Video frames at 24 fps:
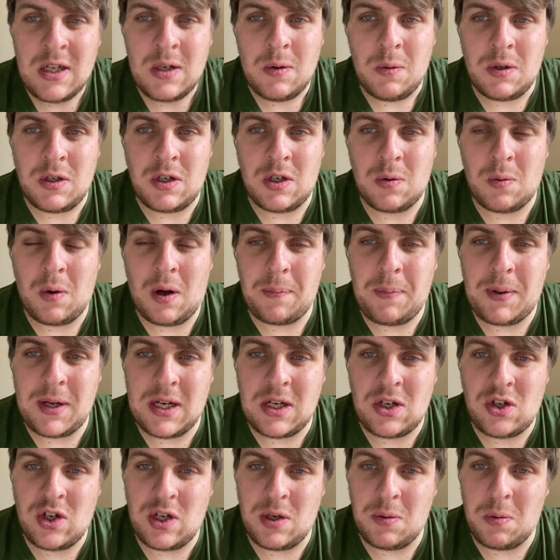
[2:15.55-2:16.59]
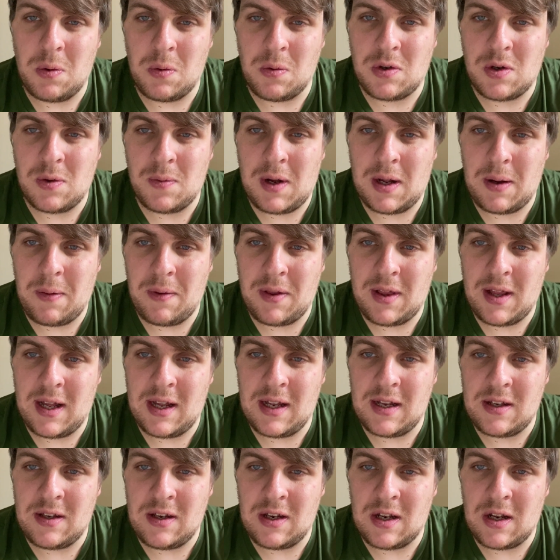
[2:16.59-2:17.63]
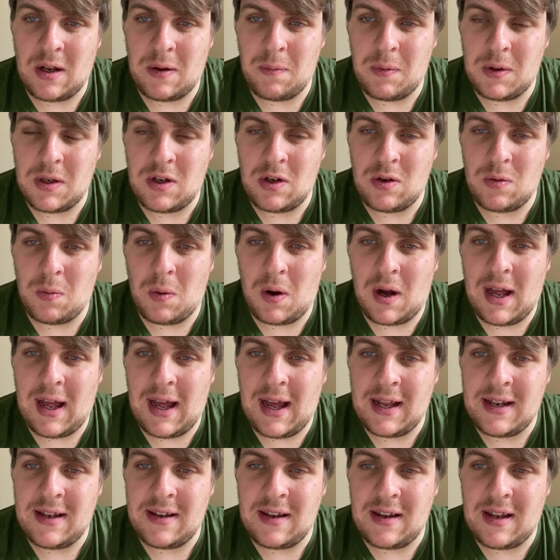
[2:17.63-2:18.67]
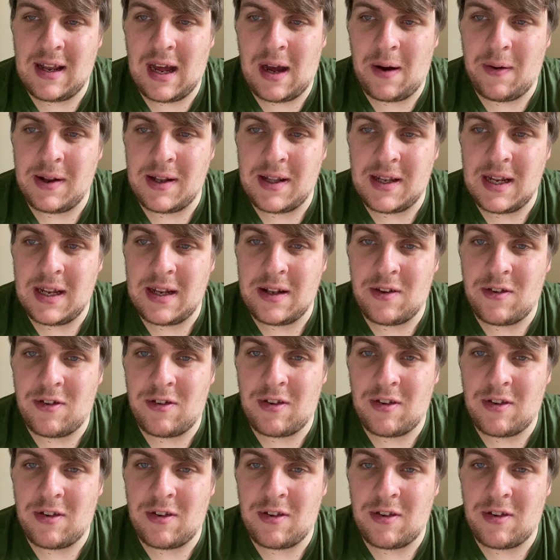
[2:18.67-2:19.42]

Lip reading: which is why PSG walked away with it, and which is why it ended how it did.